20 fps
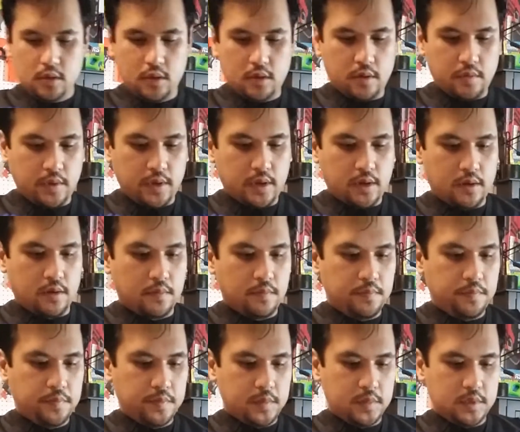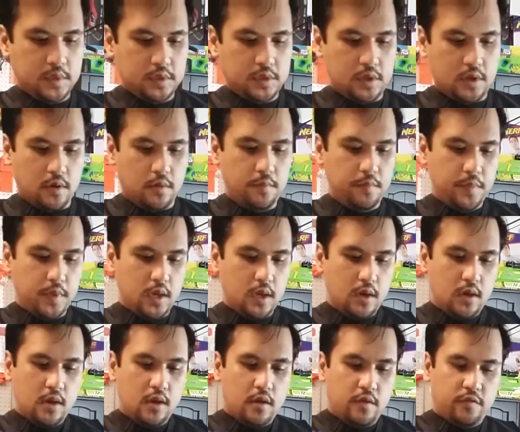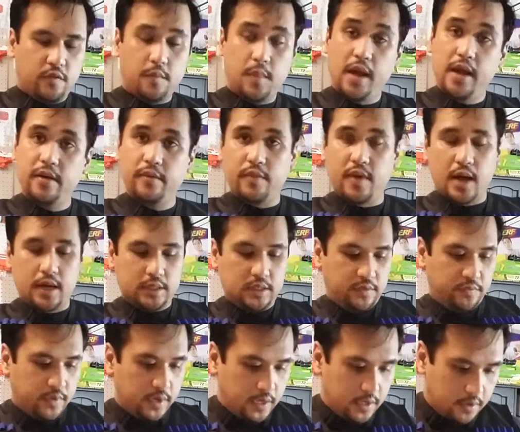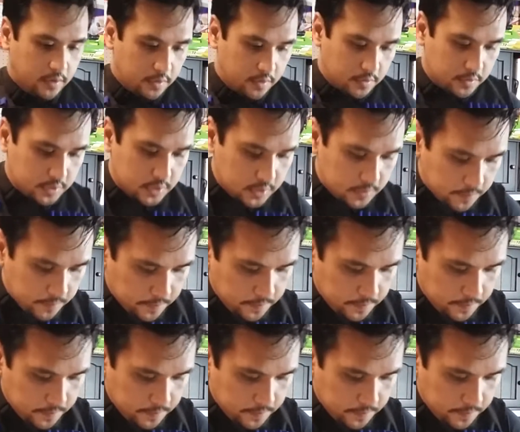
There we go. So for my unboxing videos,